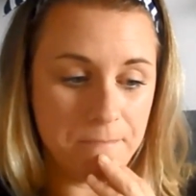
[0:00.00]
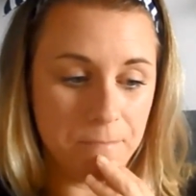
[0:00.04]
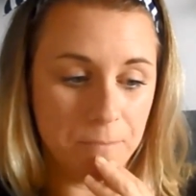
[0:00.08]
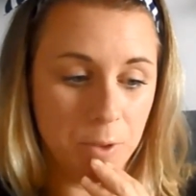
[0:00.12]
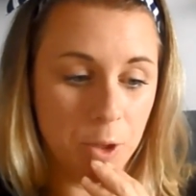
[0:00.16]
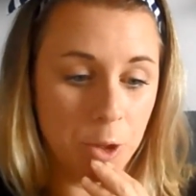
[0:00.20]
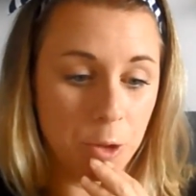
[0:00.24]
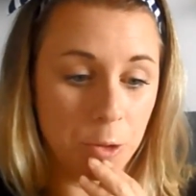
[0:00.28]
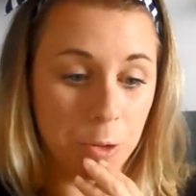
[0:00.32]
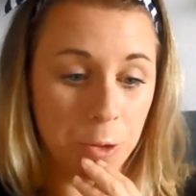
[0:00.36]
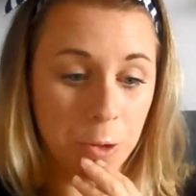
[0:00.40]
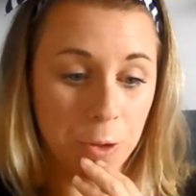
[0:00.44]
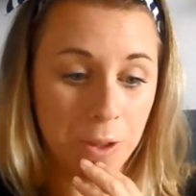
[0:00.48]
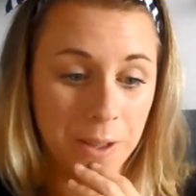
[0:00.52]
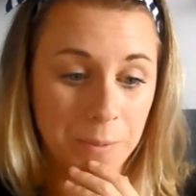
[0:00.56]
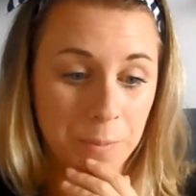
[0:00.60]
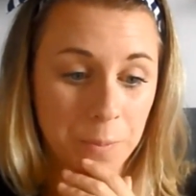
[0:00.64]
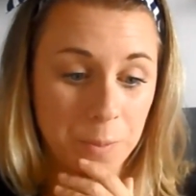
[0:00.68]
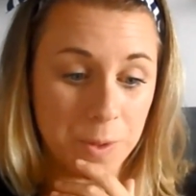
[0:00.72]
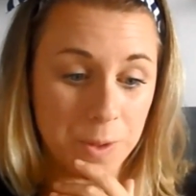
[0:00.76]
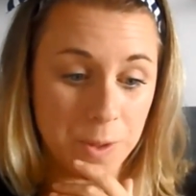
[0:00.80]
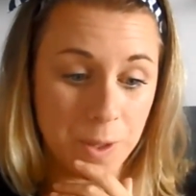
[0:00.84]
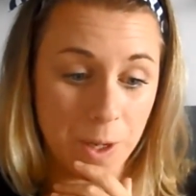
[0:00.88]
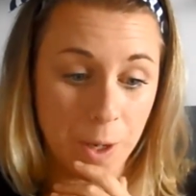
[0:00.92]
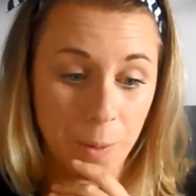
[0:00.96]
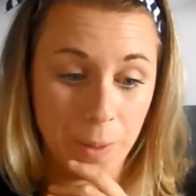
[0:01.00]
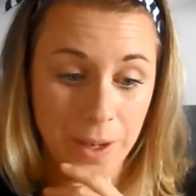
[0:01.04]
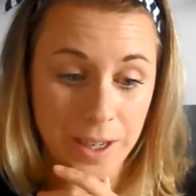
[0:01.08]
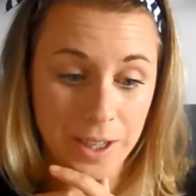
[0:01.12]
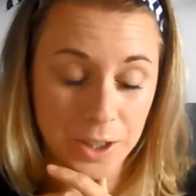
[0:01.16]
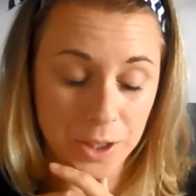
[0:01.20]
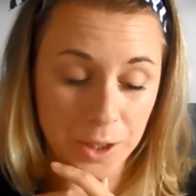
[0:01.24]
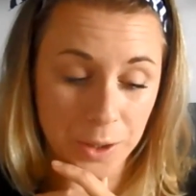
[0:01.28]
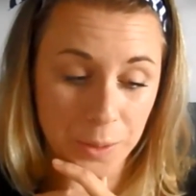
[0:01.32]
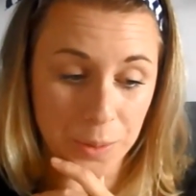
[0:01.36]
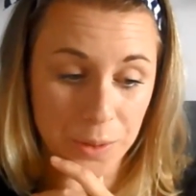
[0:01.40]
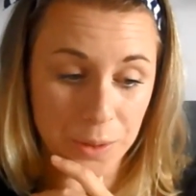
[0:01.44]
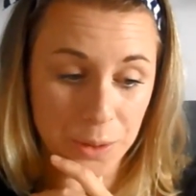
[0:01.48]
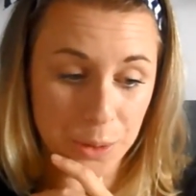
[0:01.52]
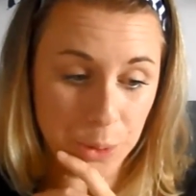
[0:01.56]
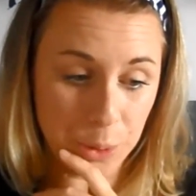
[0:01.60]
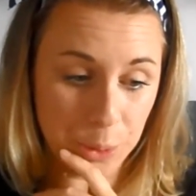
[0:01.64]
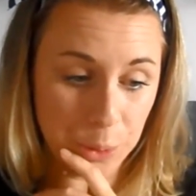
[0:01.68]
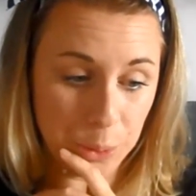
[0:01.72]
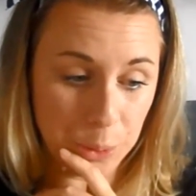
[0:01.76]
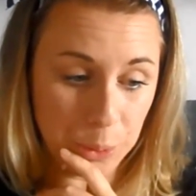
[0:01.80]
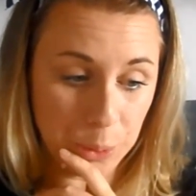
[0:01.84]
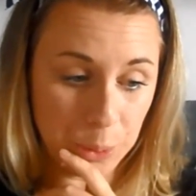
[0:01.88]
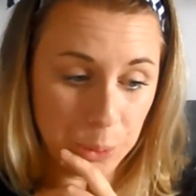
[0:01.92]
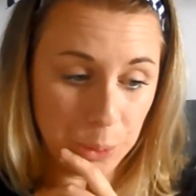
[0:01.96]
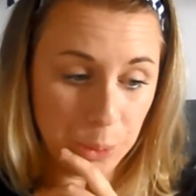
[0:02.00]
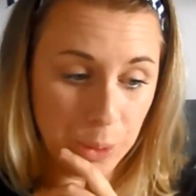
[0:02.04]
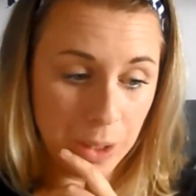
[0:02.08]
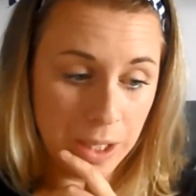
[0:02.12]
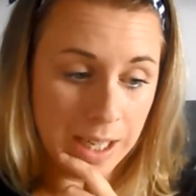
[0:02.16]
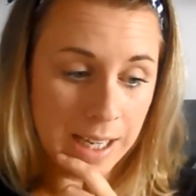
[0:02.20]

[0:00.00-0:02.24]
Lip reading: Crawling was no issue at all.